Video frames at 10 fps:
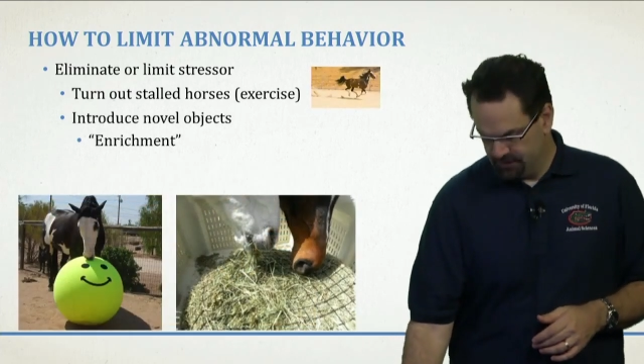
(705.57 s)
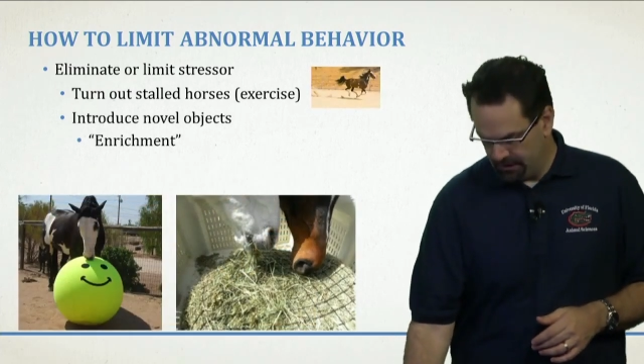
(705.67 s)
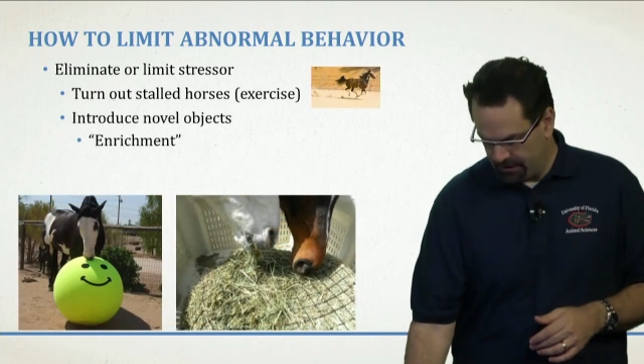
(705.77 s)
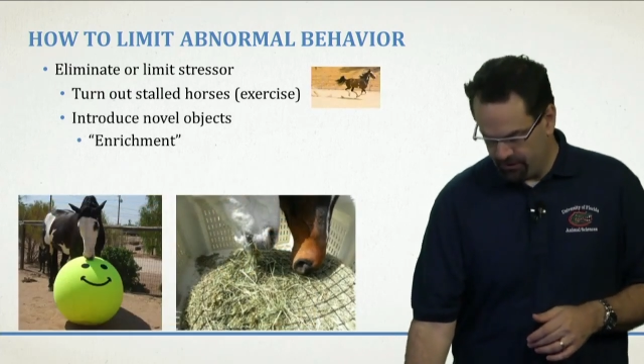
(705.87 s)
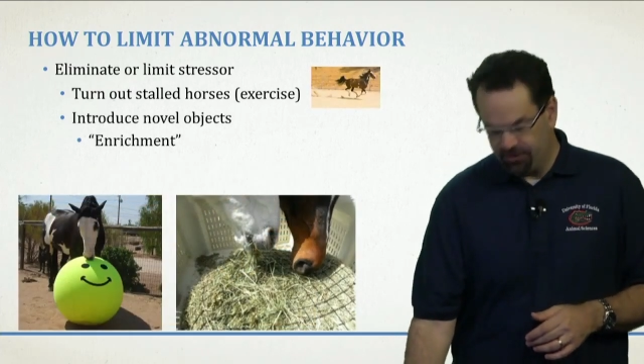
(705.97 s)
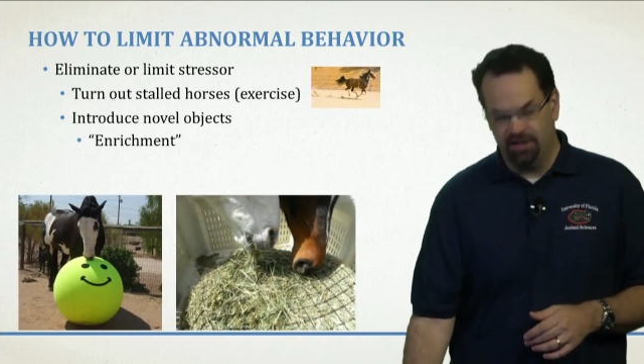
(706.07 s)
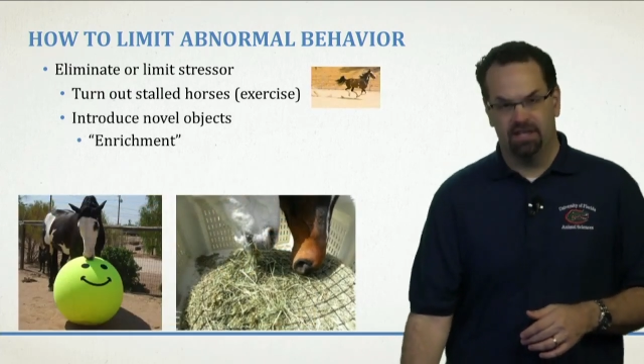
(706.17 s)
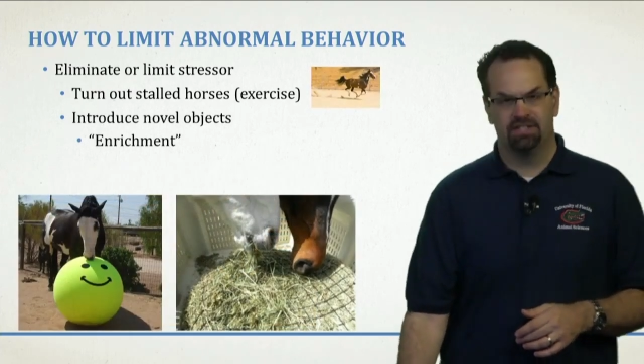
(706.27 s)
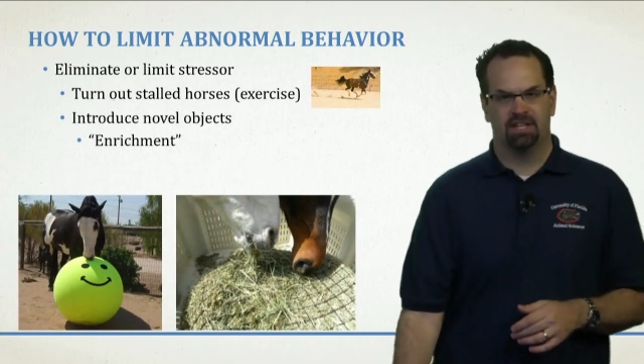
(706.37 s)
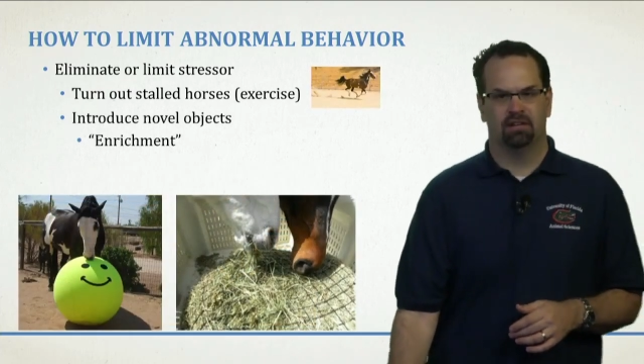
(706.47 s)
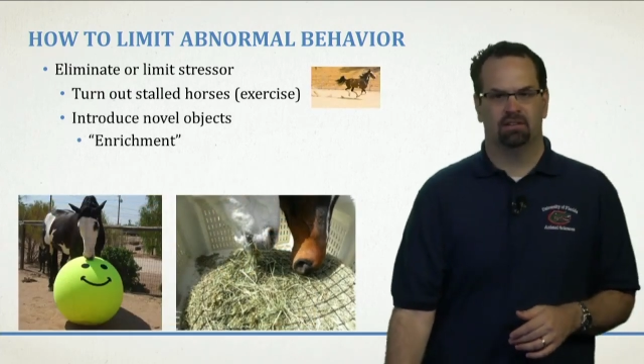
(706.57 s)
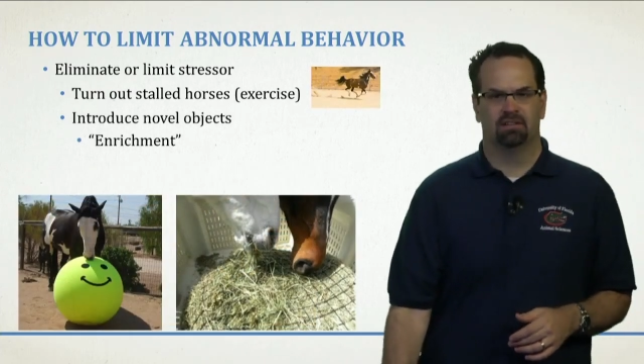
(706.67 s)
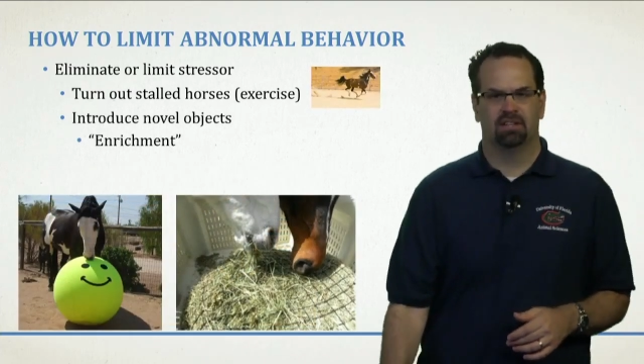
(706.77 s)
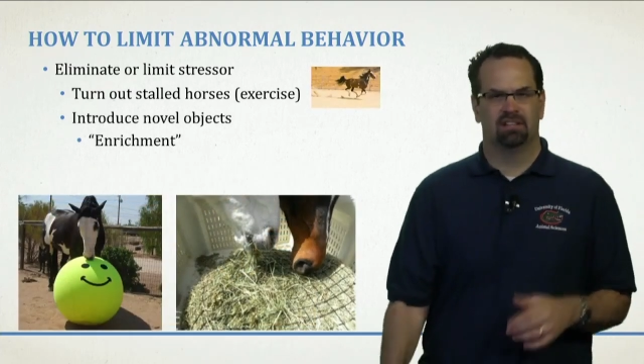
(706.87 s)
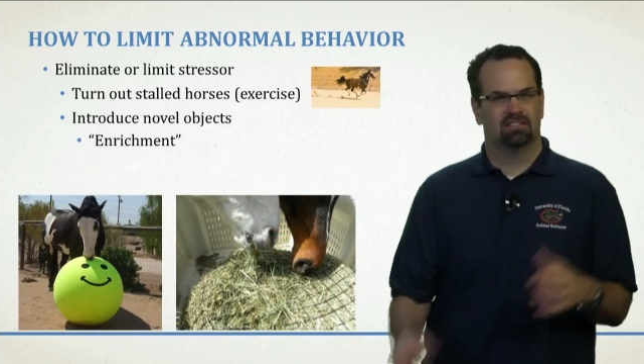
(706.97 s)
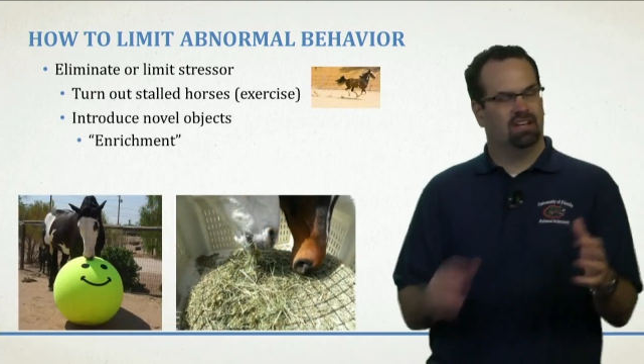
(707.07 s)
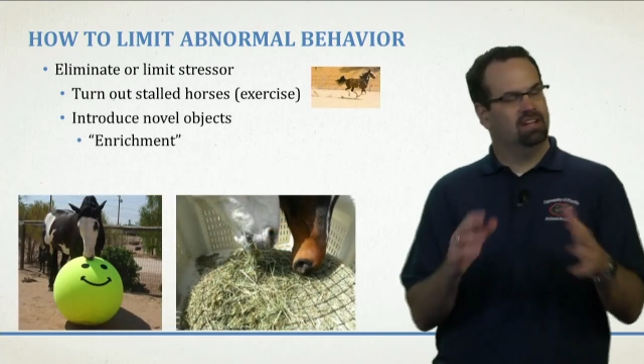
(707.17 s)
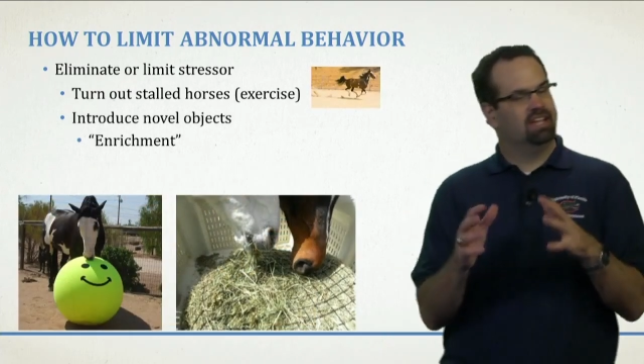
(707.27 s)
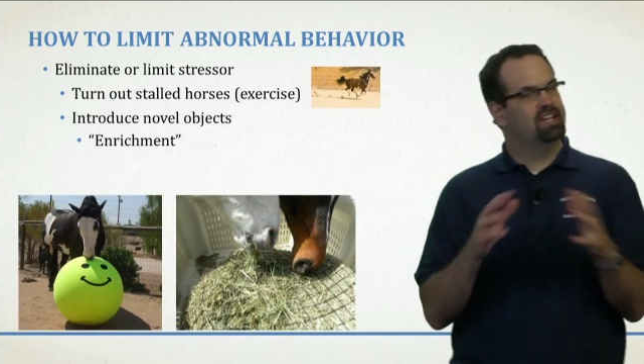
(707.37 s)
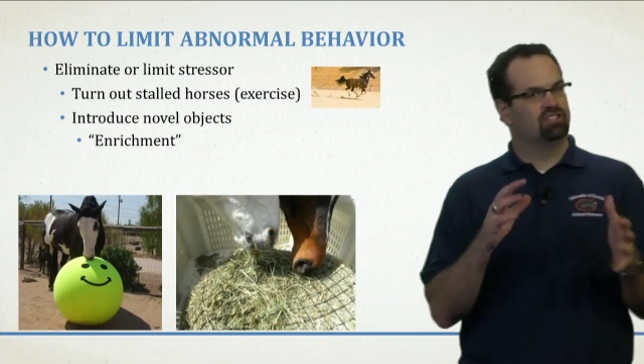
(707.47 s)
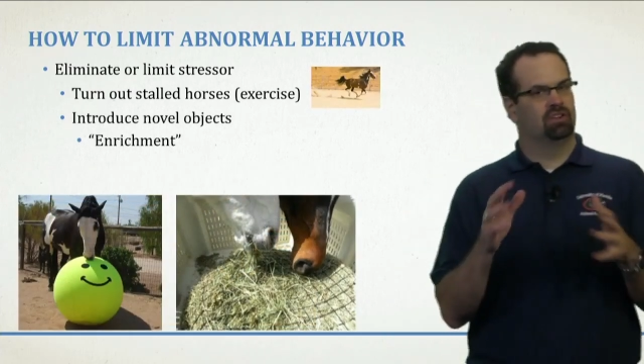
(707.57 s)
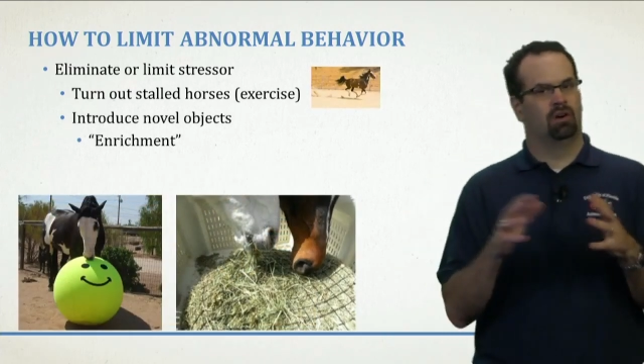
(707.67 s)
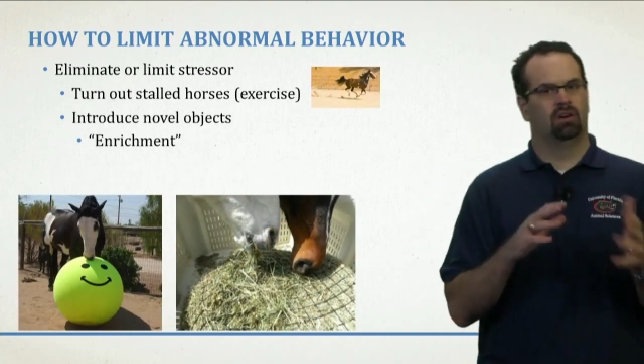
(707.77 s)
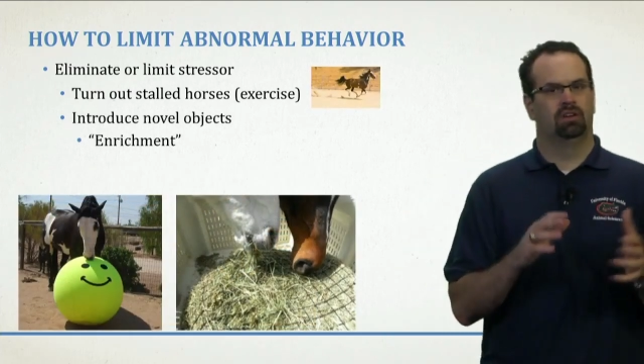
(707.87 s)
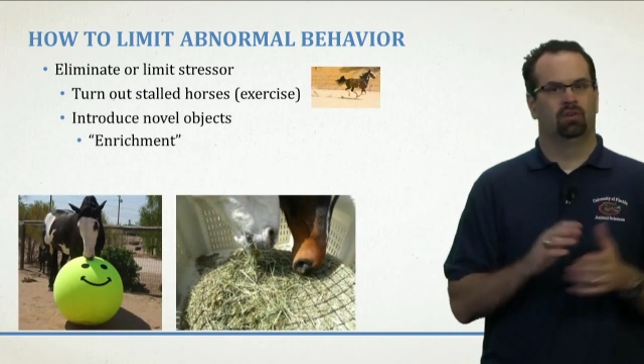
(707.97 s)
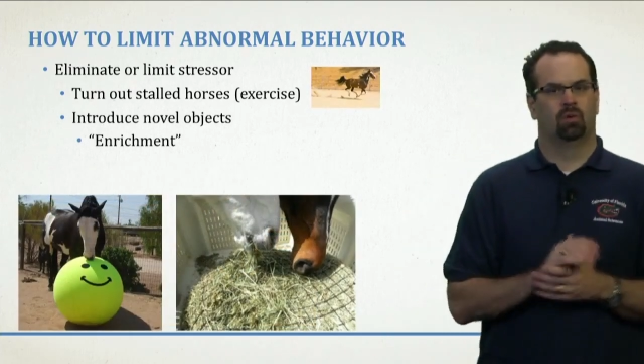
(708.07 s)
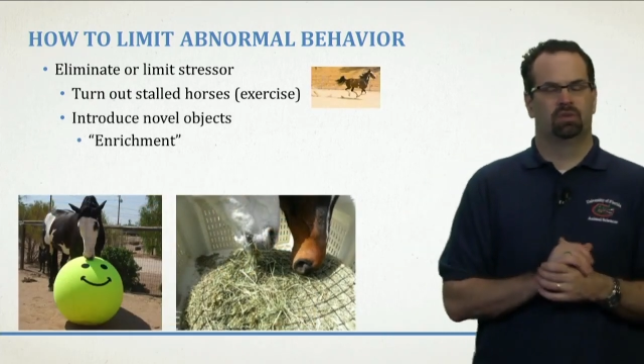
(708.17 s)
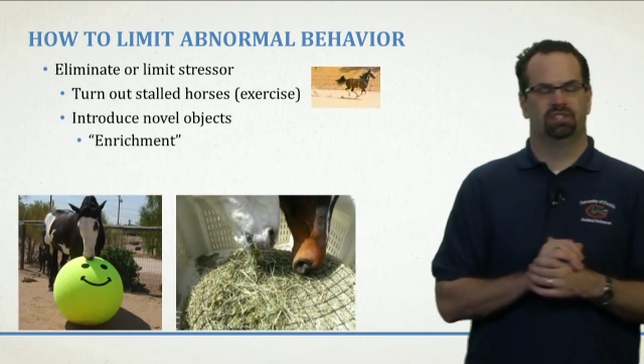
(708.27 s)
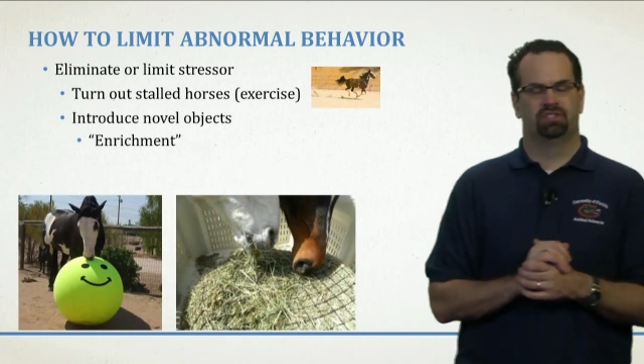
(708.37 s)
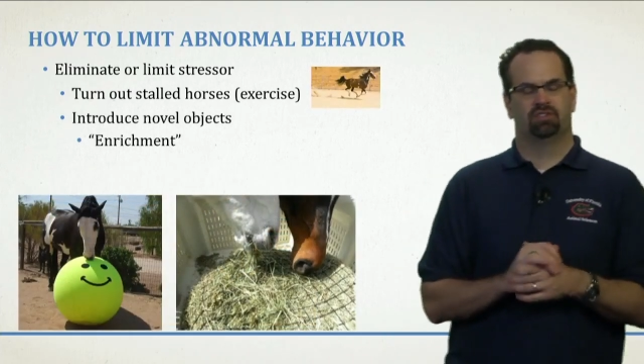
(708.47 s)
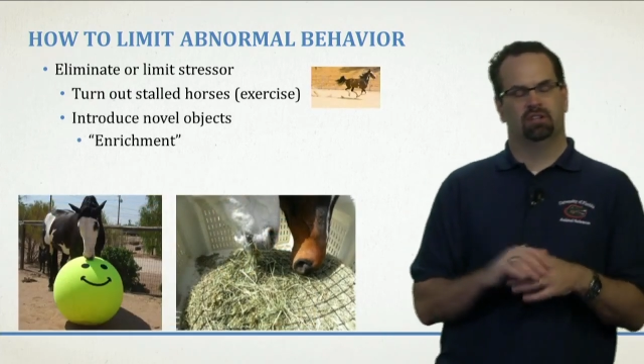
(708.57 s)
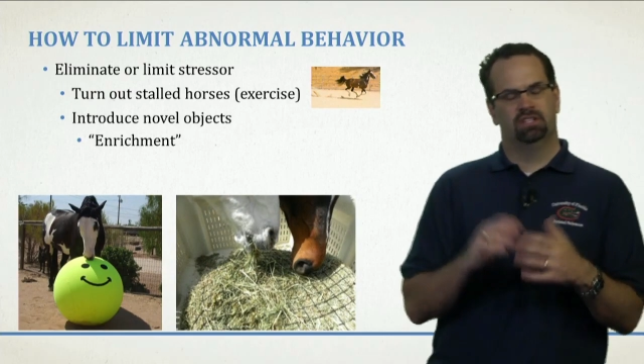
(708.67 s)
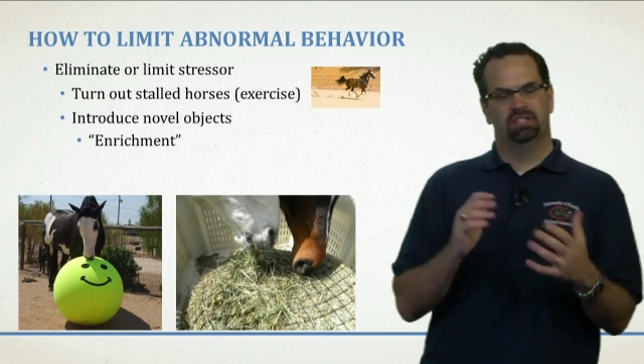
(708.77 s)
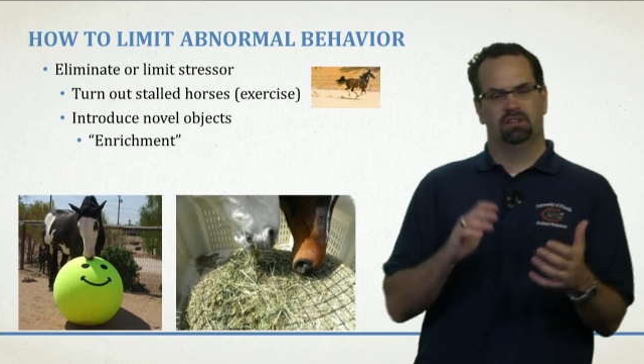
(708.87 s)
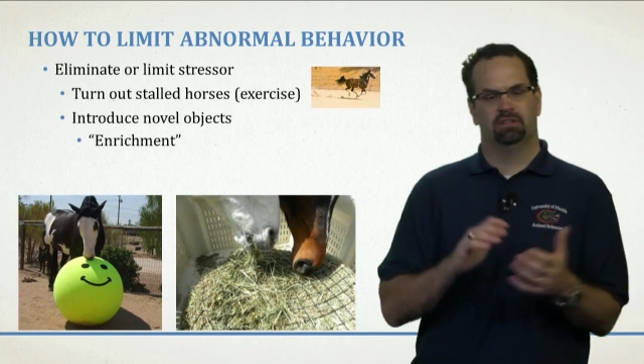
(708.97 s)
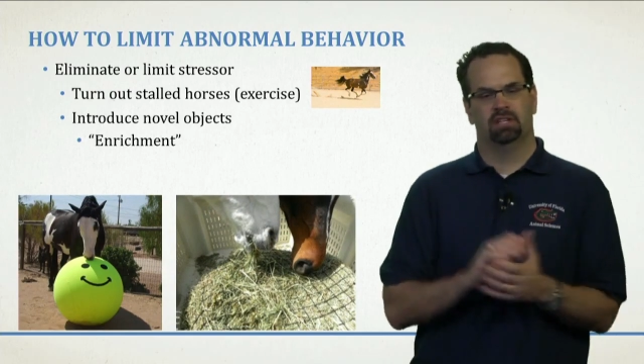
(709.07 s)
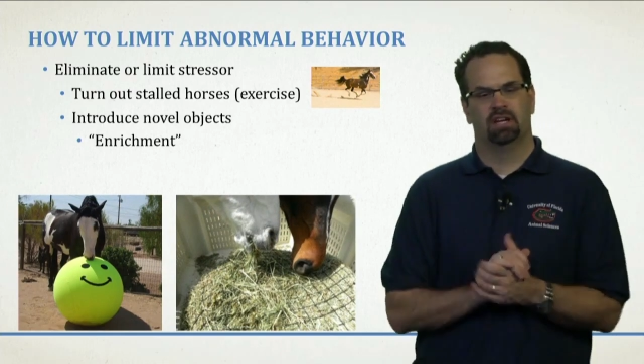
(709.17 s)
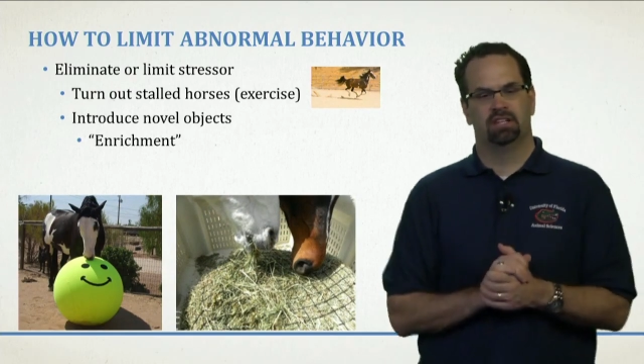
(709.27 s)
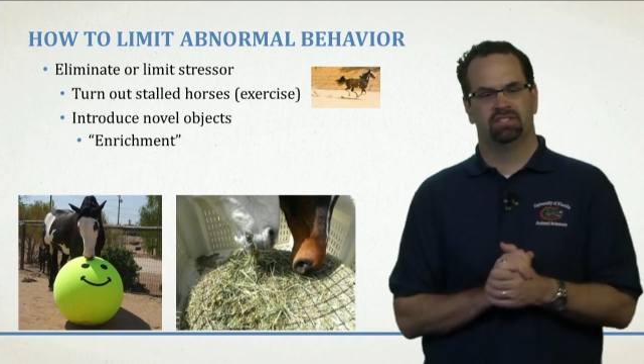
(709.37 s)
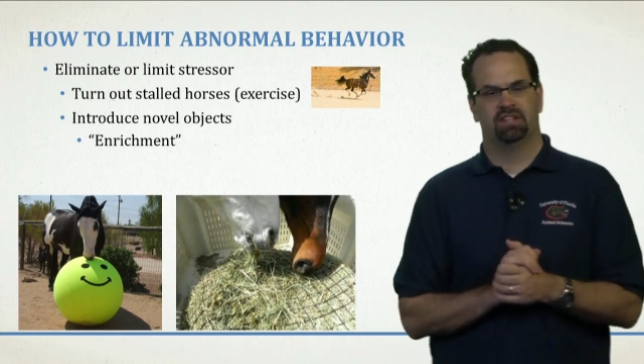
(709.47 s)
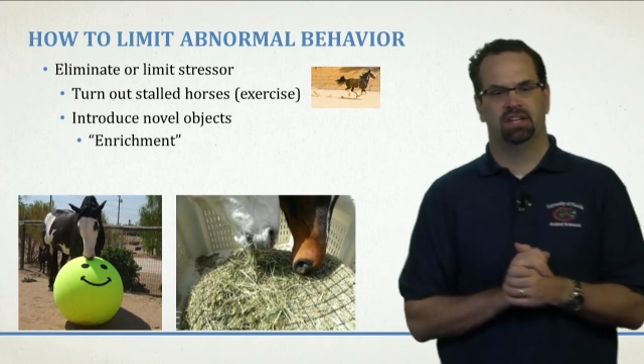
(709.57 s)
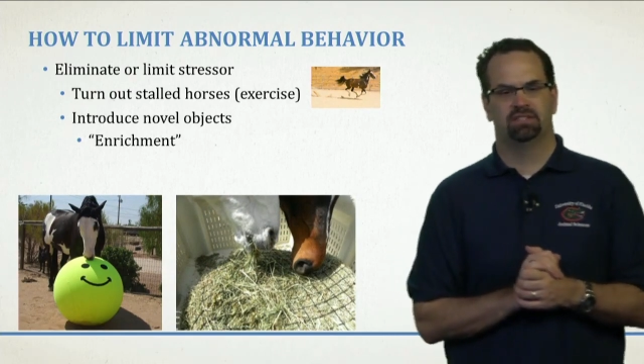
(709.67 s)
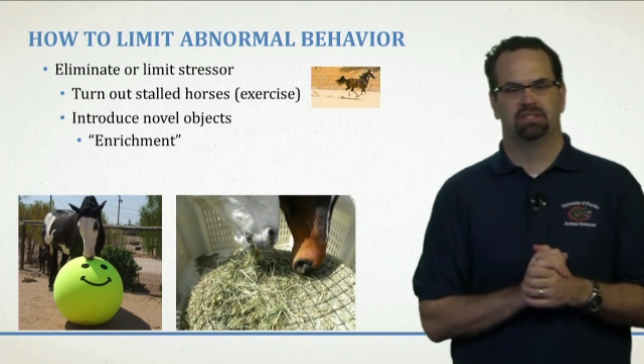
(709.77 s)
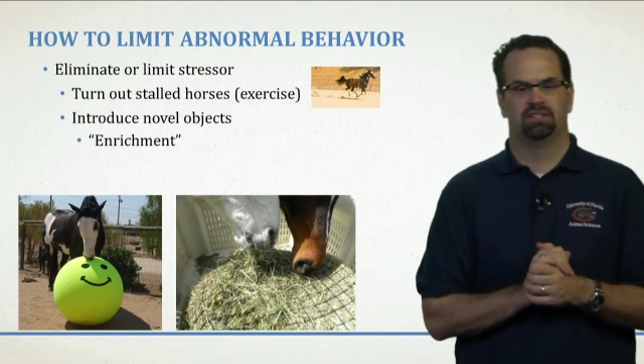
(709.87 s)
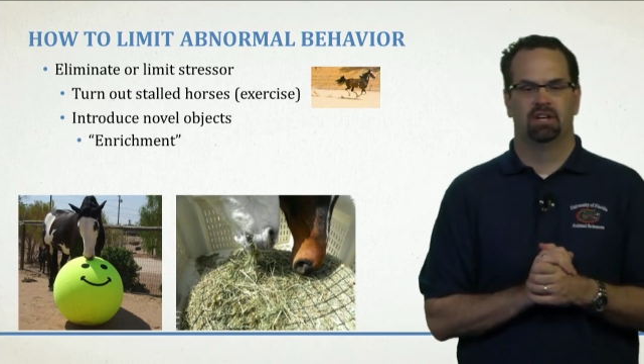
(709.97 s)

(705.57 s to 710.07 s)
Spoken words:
Now, other things that are kind of catching on in the horse industry, at least here in the United States,